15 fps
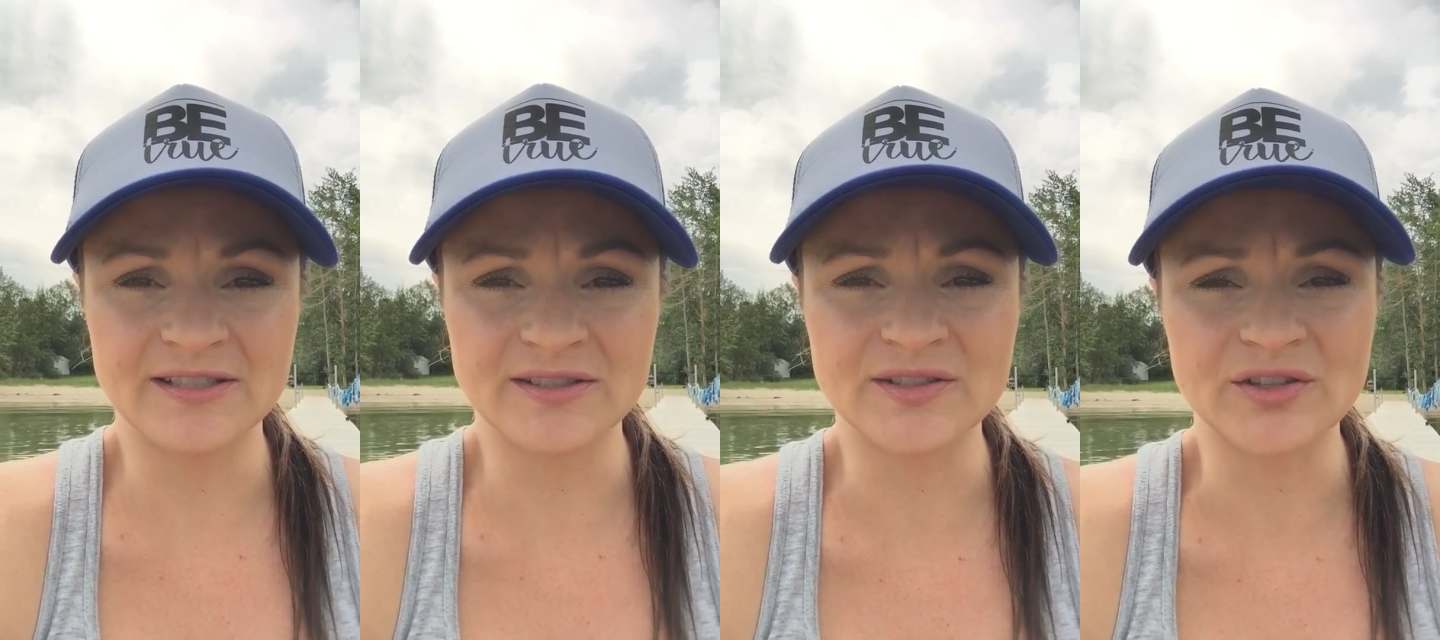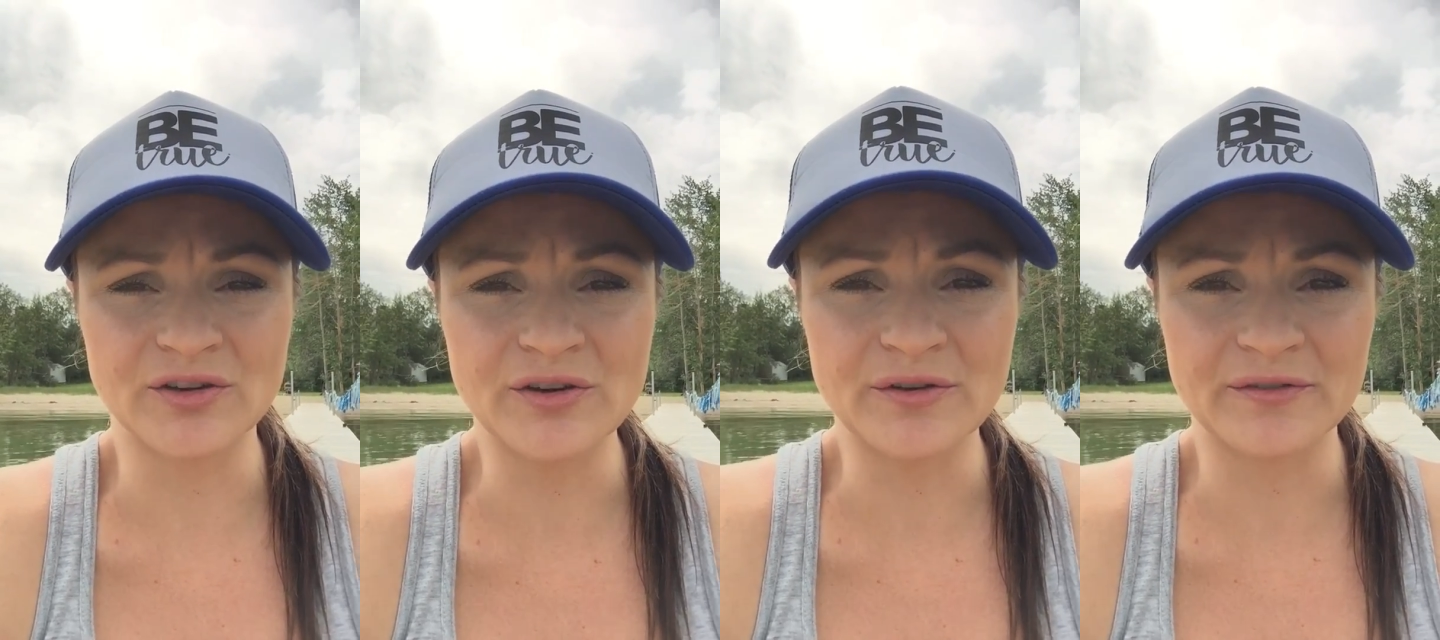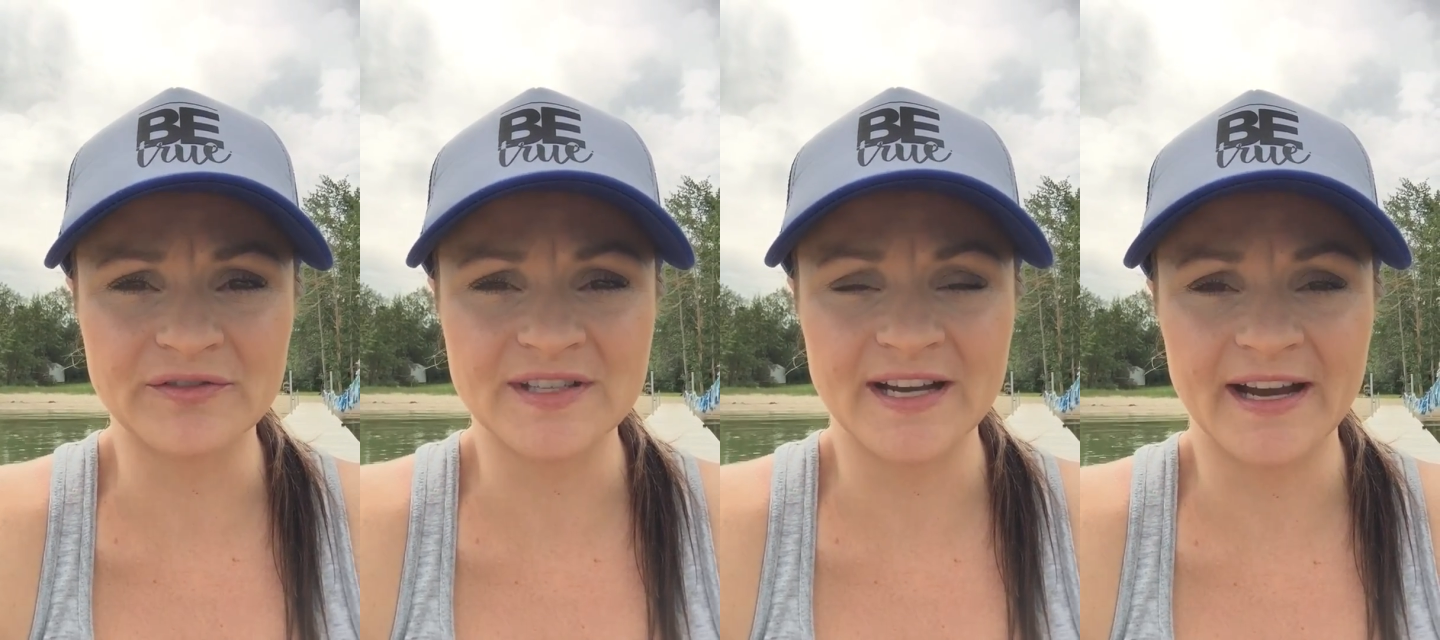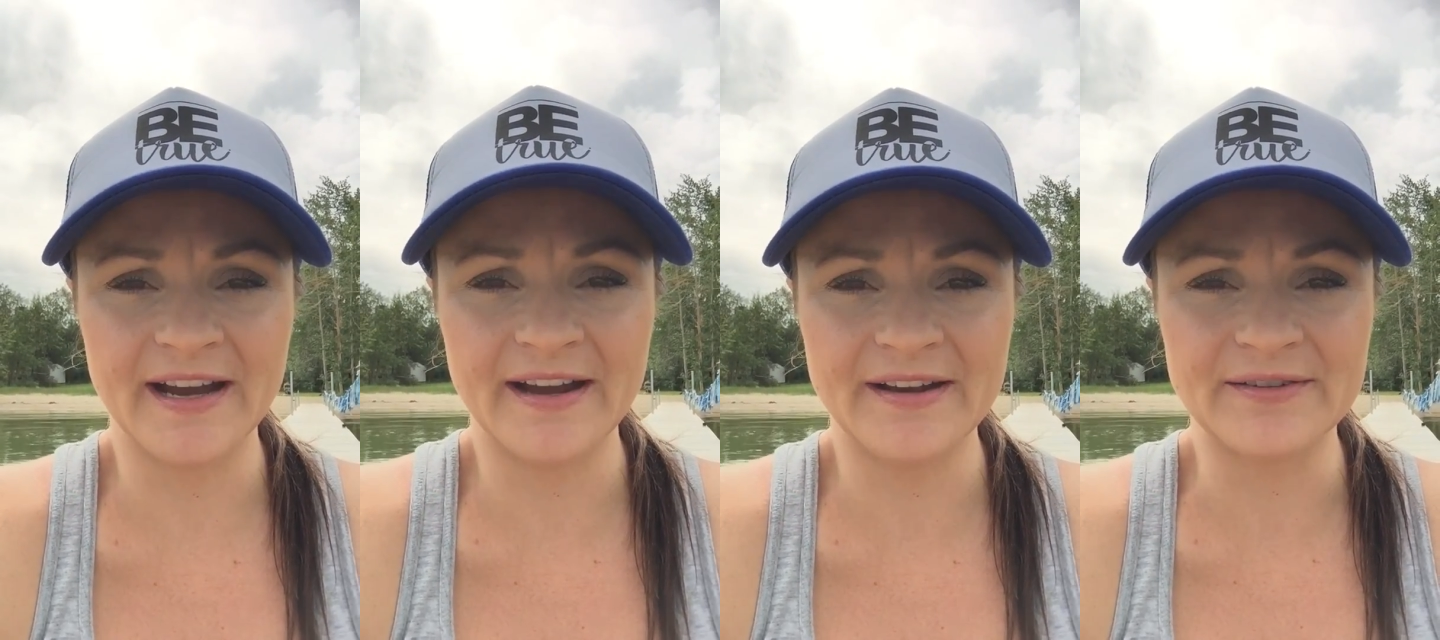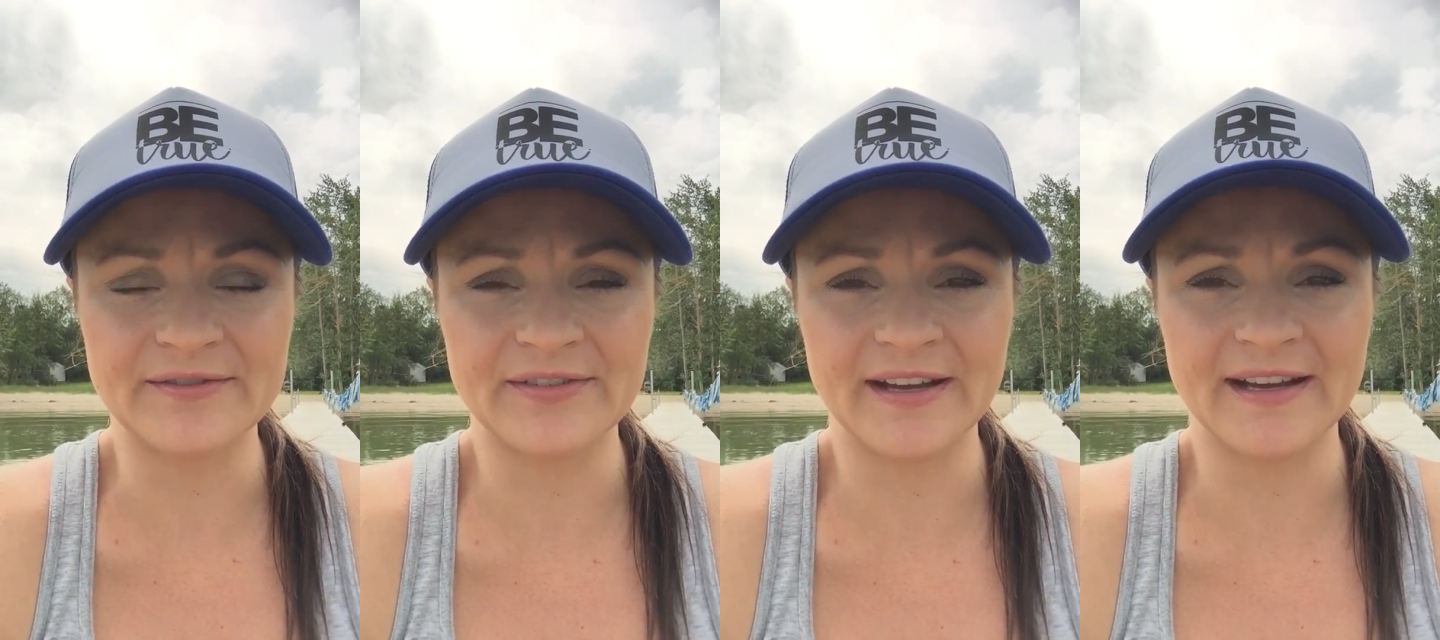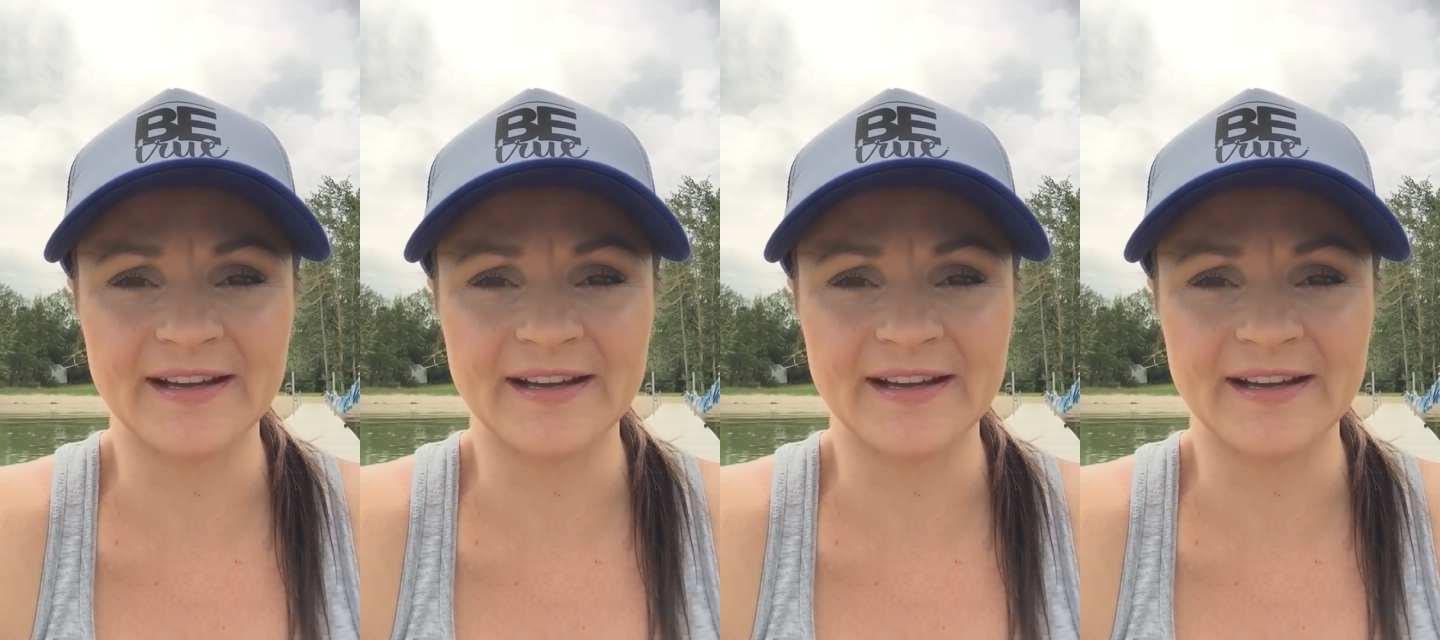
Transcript: deserve to have.